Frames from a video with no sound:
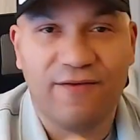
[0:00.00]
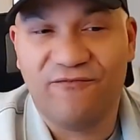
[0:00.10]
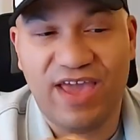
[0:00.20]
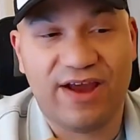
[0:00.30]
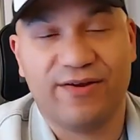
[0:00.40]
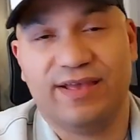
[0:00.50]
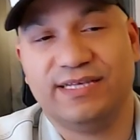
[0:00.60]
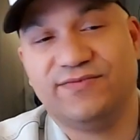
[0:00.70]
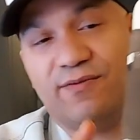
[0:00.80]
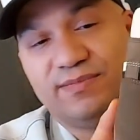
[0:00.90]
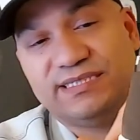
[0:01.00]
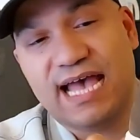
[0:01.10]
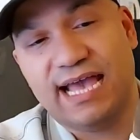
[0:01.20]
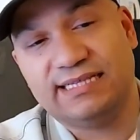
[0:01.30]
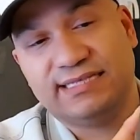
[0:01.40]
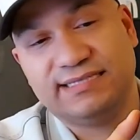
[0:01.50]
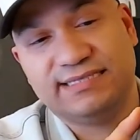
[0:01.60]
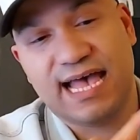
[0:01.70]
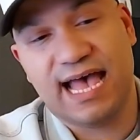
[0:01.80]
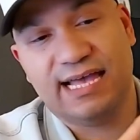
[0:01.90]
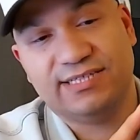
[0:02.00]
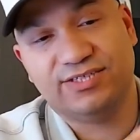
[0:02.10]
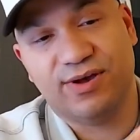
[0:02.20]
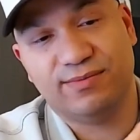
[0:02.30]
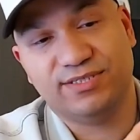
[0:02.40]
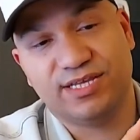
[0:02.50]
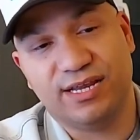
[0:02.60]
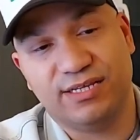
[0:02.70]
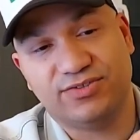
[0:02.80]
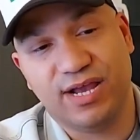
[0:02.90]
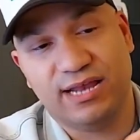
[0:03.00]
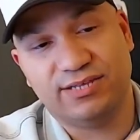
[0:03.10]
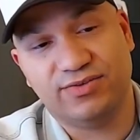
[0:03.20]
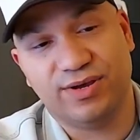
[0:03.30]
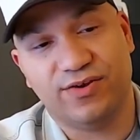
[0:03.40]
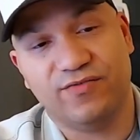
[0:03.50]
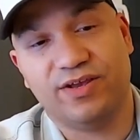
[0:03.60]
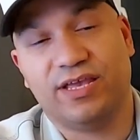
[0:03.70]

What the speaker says: varies from side to side. So I'm just gonna try to do it over